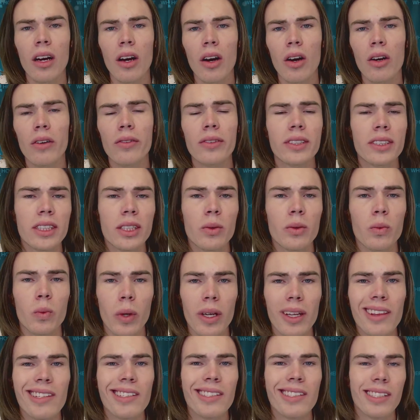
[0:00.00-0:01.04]
Obviously
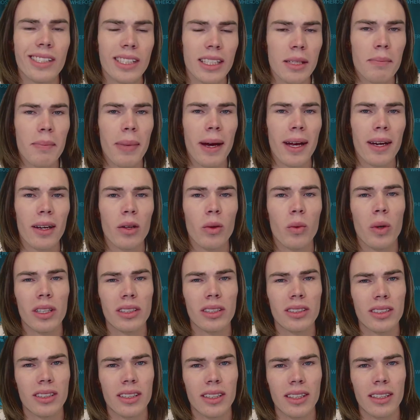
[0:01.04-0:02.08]
with the cPanel
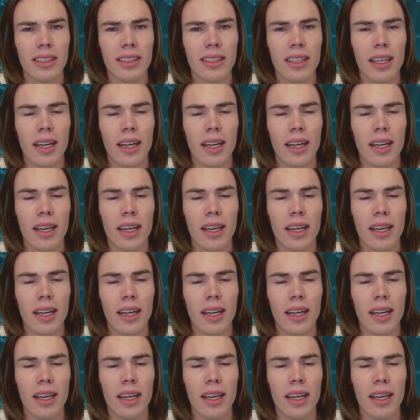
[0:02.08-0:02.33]
was the